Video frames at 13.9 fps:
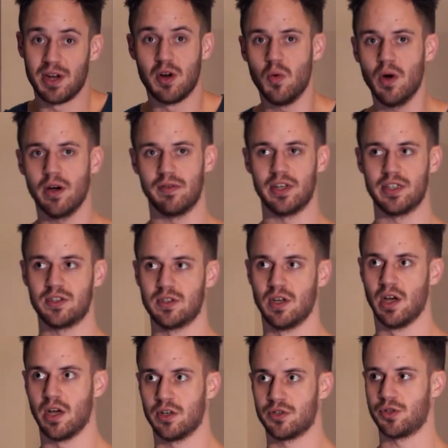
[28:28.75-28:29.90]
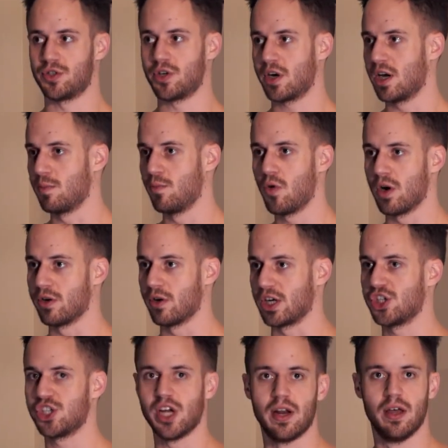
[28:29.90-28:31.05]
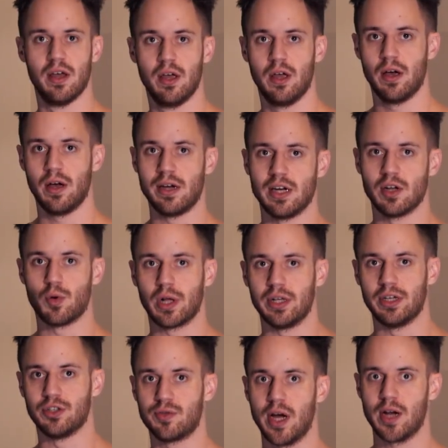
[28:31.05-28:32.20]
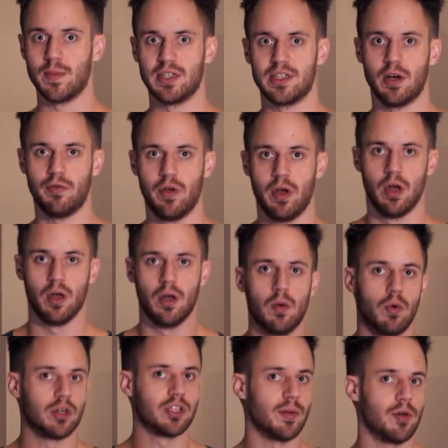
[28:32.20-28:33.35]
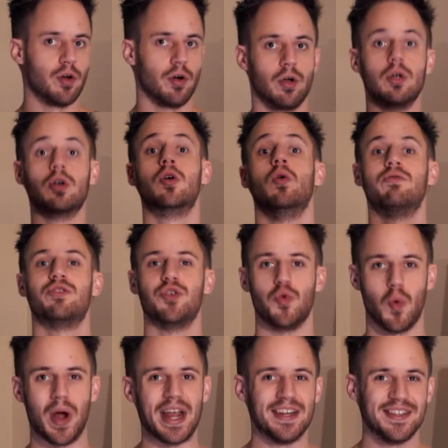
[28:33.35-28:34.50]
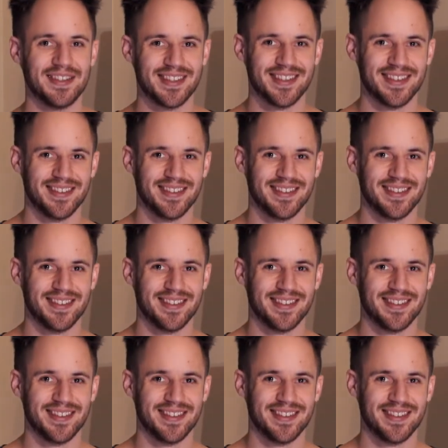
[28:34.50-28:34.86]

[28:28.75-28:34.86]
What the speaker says: aware of this. So you start getting bored and you're like, shit, I need to quickly distract myself. What are some of your go-to ways?